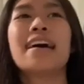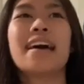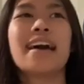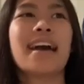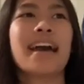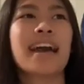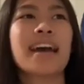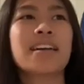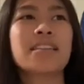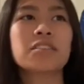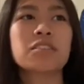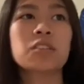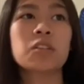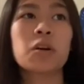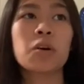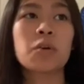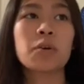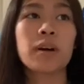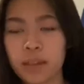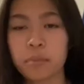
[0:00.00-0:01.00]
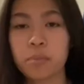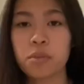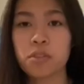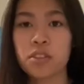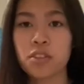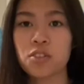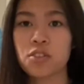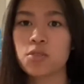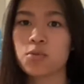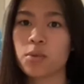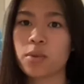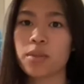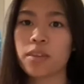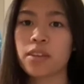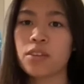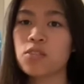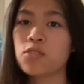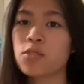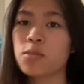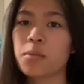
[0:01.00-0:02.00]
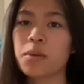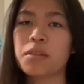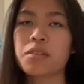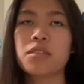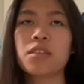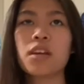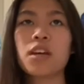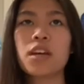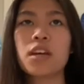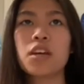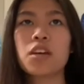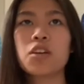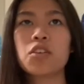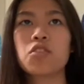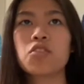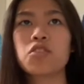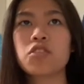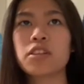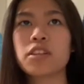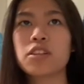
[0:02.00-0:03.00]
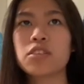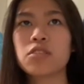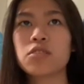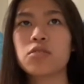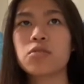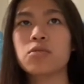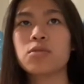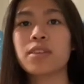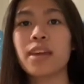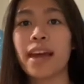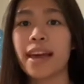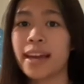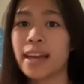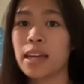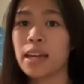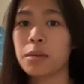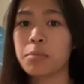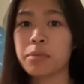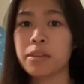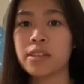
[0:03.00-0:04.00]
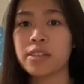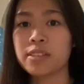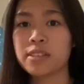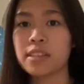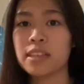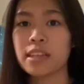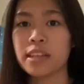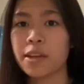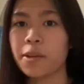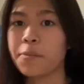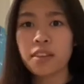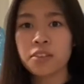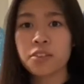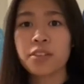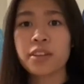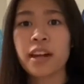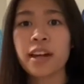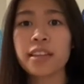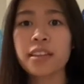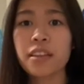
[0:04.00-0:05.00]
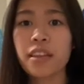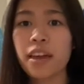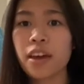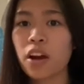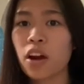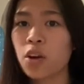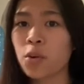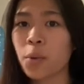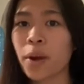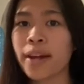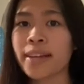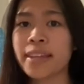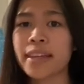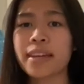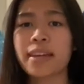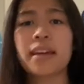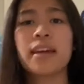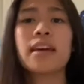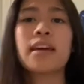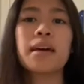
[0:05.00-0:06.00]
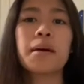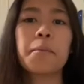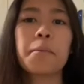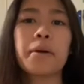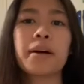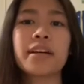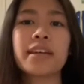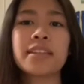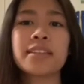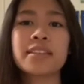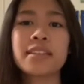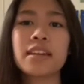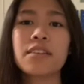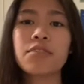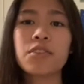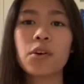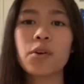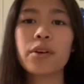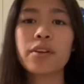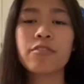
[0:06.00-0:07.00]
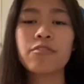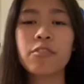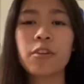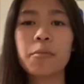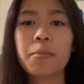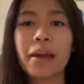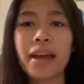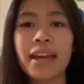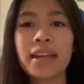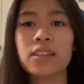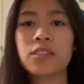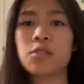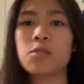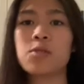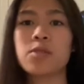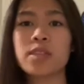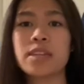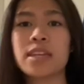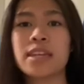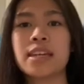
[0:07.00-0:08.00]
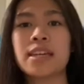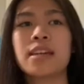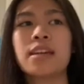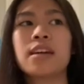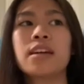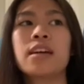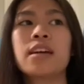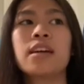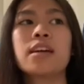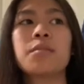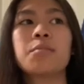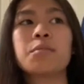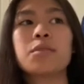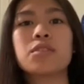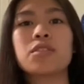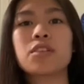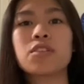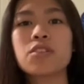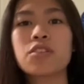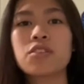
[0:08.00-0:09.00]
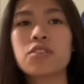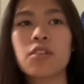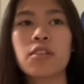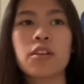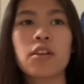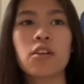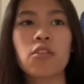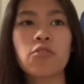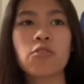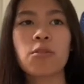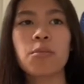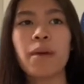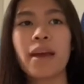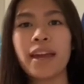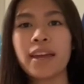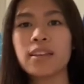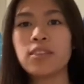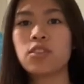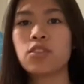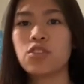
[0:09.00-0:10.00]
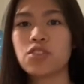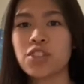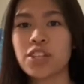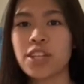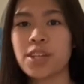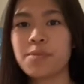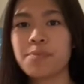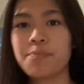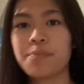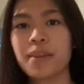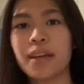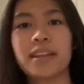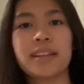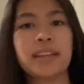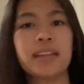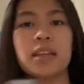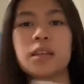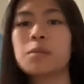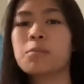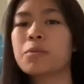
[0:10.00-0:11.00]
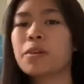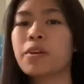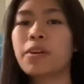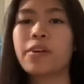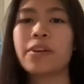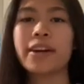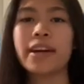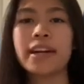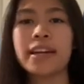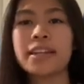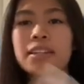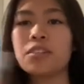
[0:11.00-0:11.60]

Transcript: And so musicians with instruments usually use A, B, C, kind of like our writing. But instead of going from A to Z, musicians only go from A to G, and it keeps on going A to